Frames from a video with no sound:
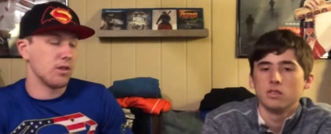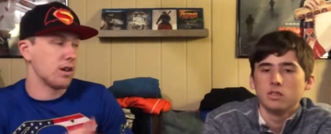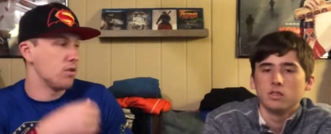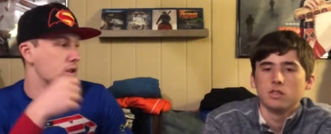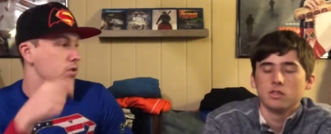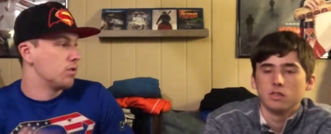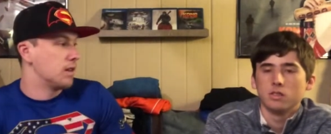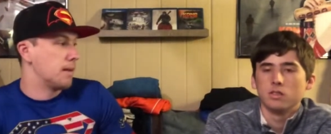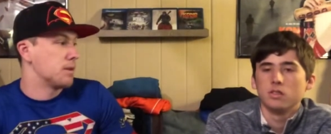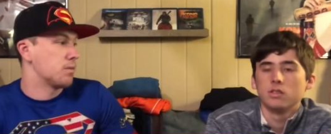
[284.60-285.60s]
Speaker 1: like who could do
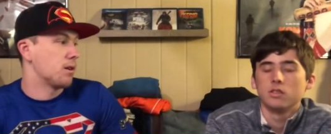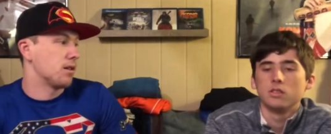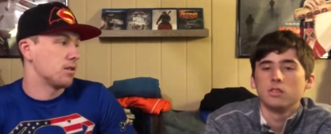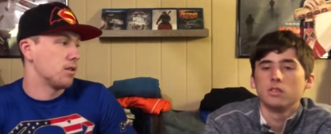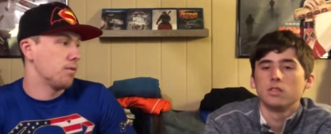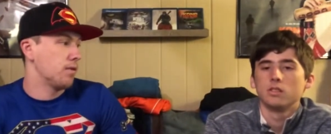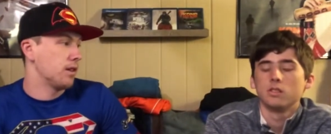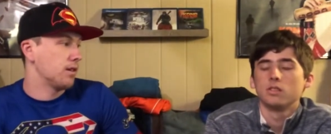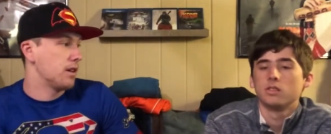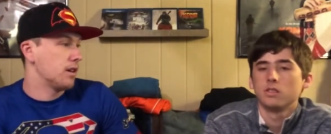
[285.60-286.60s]
demons well. So
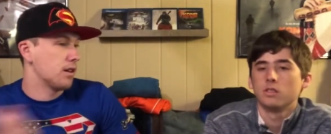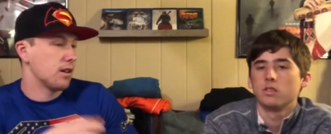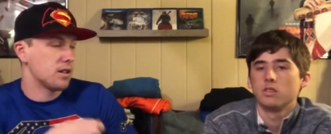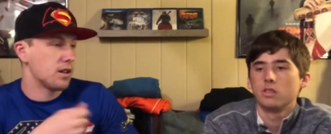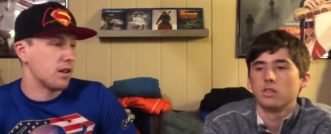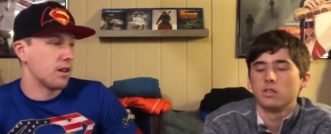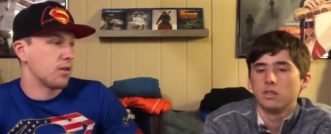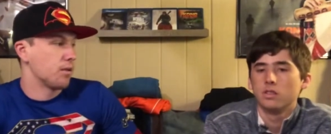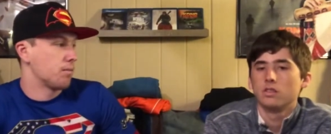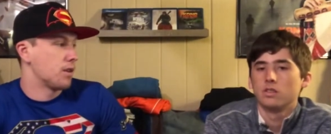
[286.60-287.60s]
hopefully he gets on
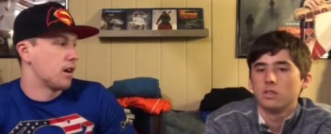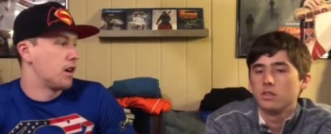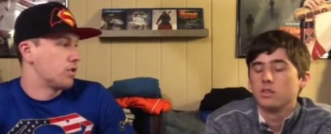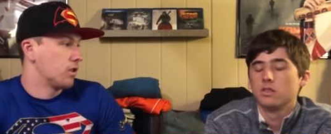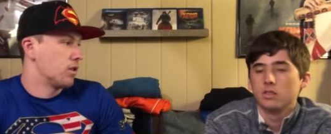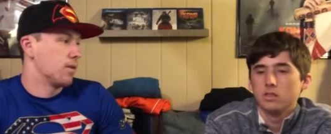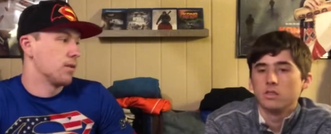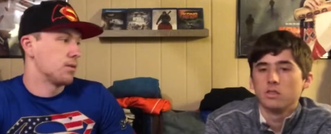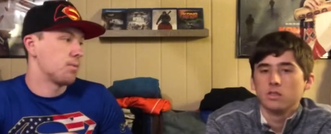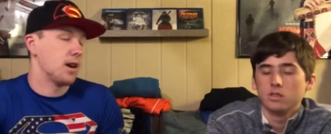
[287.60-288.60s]
another Conjuring
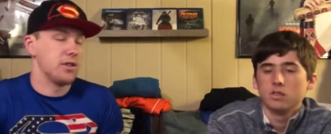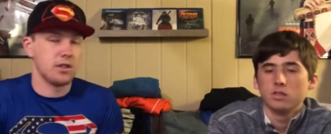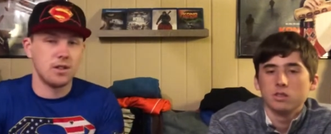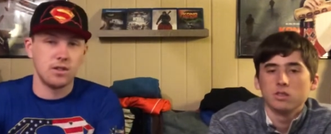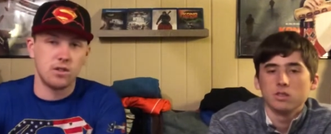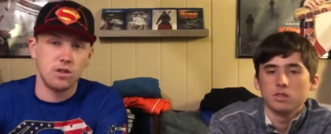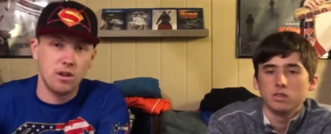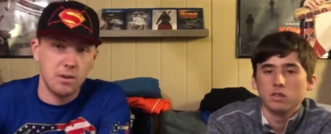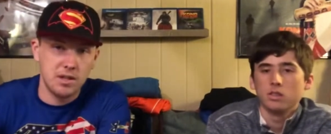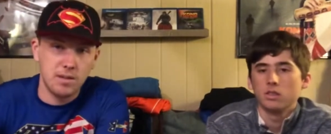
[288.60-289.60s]
universe project here soon. I
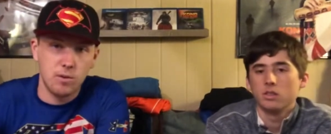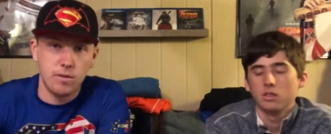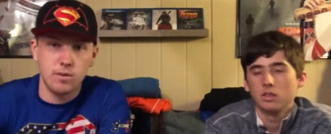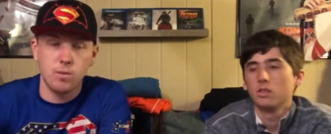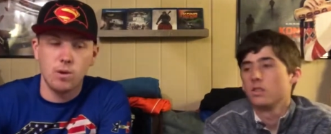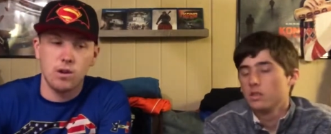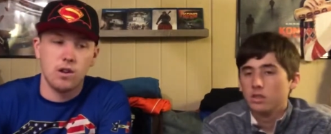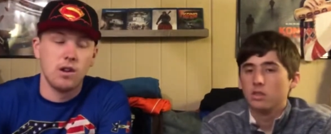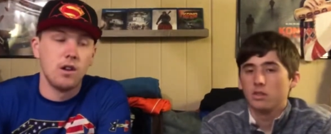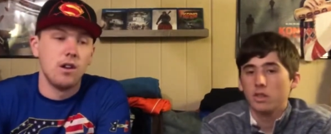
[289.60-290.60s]
want to see more of his work.
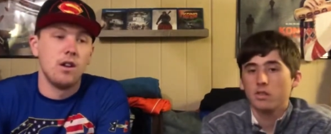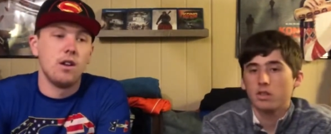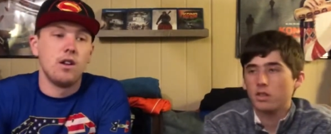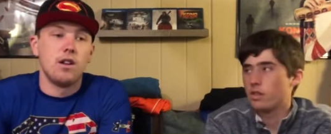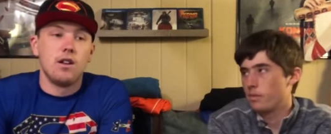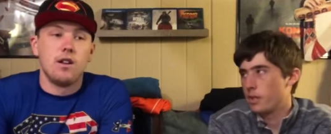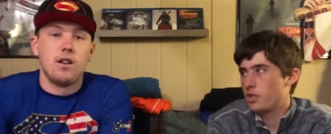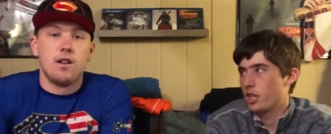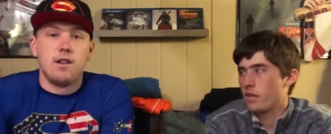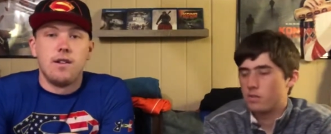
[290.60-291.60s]
Speaker 2: And I think I mean
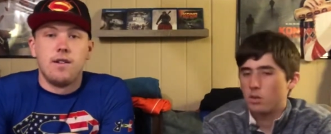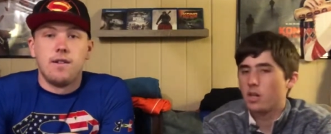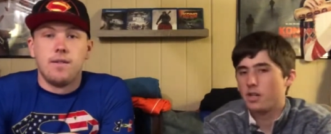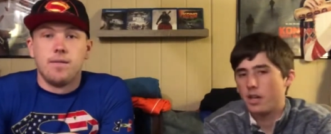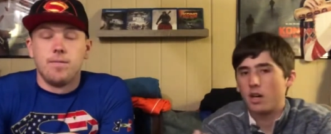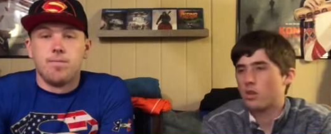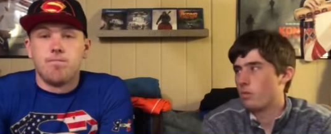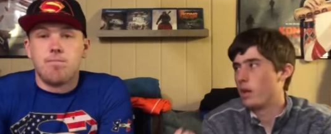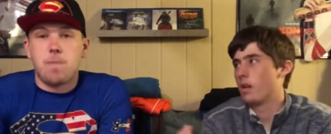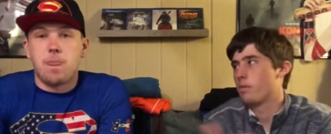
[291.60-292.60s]
James Wan did
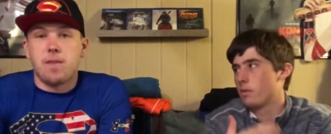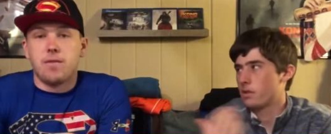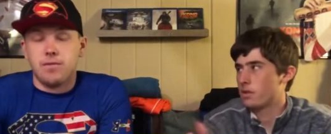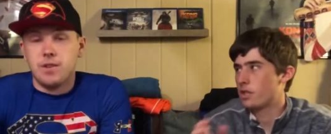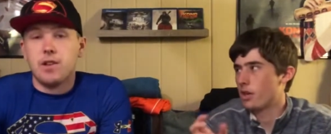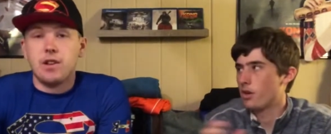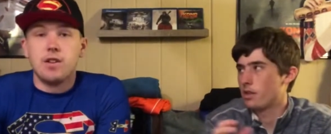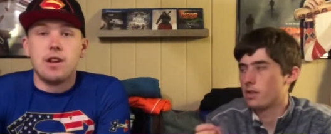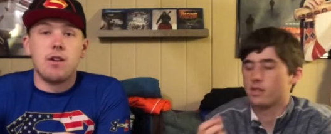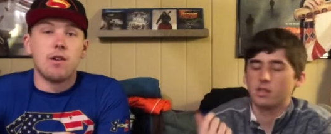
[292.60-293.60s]
Aquaman. Remember this? No, no.
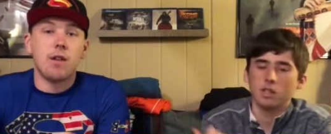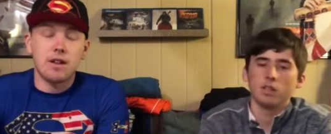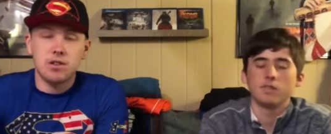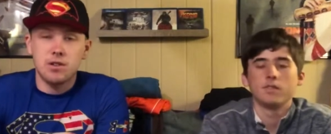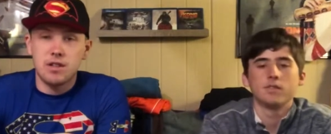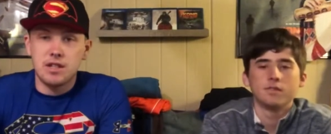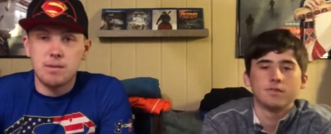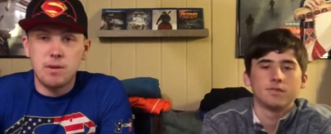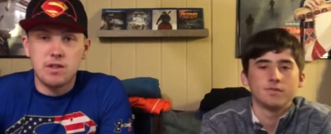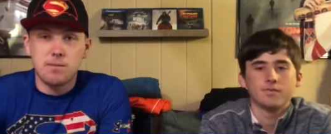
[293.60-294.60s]
Now our last
Speaker 1: two DC
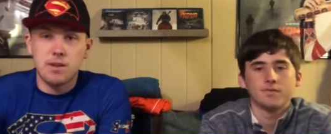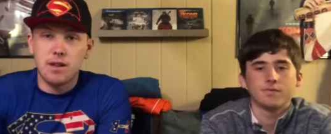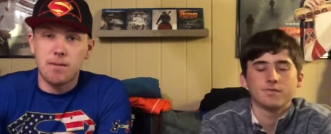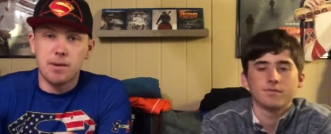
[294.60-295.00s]
movies have been done